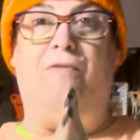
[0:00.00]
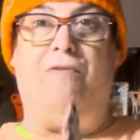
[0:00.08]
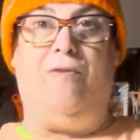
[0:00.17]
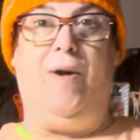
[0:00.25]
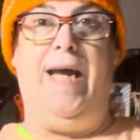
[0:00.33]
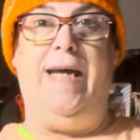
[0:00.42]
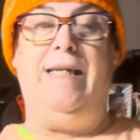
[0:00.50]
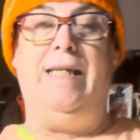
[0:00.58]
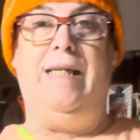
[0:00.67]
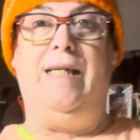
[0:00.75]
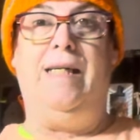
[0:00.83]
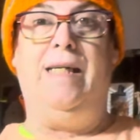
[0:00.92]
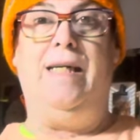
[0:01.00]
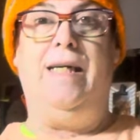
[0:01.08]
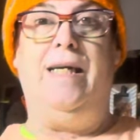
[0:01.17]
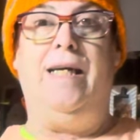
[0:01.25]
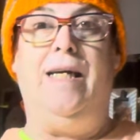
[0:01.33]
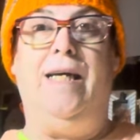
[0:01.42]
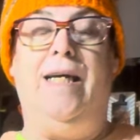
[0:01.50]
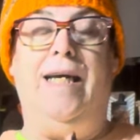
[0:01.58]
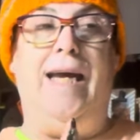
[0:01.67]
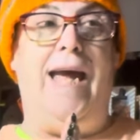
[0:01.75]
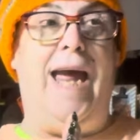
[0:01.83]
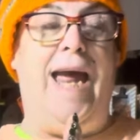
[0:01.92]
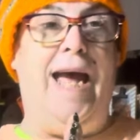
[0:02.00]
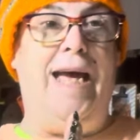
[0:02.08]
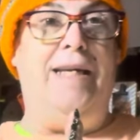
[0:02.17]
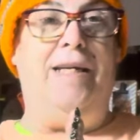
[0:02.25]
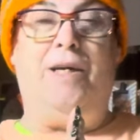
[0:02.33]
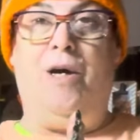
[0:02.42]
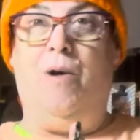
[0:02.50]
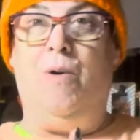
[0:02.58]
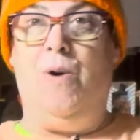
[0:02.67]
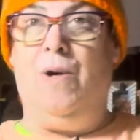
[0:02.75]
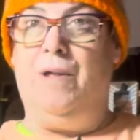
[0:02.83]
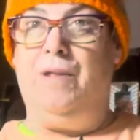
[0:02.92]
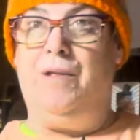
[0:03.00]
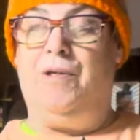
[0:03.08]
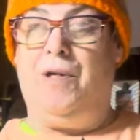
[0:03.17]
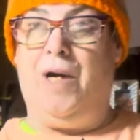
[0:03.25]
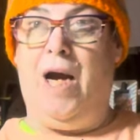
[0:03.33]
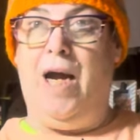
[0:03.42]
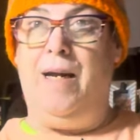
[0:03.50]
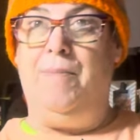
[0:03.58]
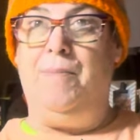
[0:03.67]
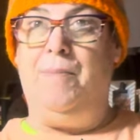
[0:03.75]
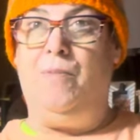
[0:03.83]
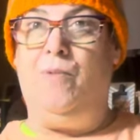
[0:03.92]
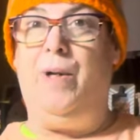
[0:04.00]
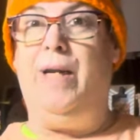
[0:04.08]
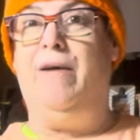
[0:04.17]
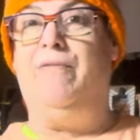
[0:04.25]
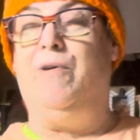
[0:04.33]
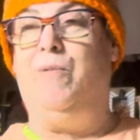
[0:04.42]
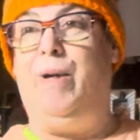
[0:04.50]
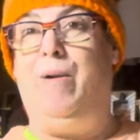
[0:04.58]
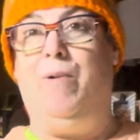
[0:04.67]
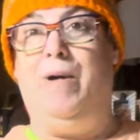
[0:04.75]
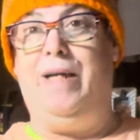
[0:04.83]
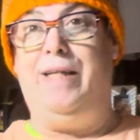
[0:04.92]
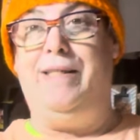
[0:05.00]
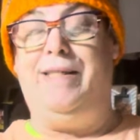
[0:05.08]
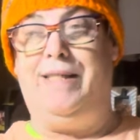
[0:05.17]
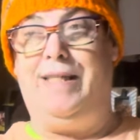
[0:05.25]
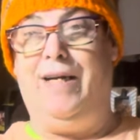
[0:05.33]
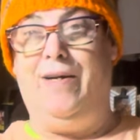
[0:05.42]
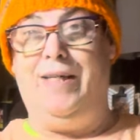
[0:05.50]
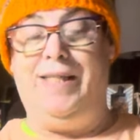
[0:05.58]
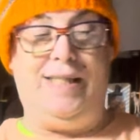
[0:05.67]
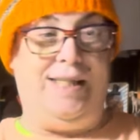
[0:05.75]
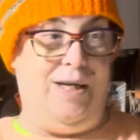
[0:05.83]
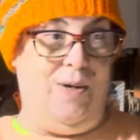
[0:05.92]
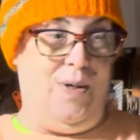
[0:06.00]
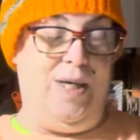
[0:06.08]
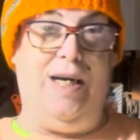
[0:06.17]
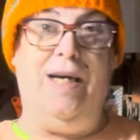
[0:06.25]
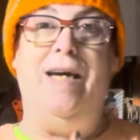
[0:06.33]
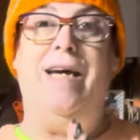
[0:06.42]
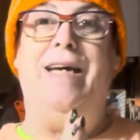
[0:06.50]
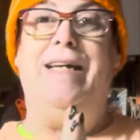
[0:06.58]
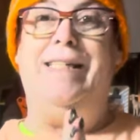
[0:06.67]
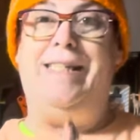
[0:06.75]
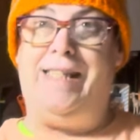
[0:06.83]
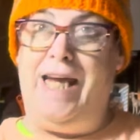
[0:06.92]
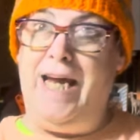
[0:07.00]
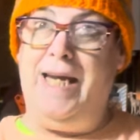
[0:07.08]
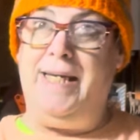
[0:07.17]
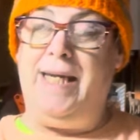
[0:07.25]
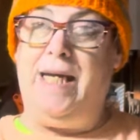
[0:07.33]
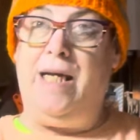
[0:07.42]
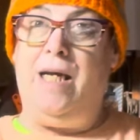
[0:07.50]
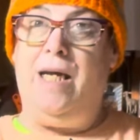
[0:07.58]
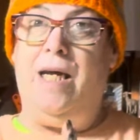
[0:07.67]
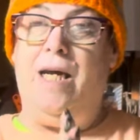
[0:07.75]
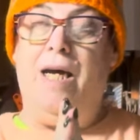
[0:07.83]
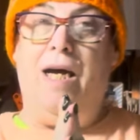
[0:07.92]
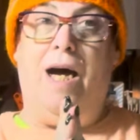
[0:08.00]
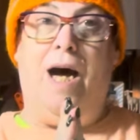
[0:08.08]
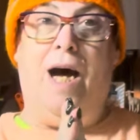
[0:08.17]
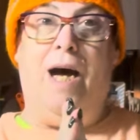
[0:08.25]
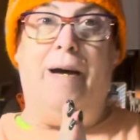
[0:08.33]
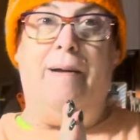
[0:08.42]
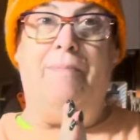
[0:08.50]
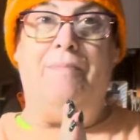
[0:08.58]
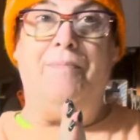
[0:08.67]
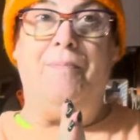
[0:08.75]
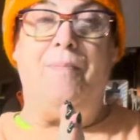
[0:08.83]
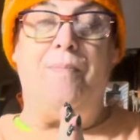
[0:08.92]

friend and cohort in crime whenever we were in Sarasota, Sandy. Um,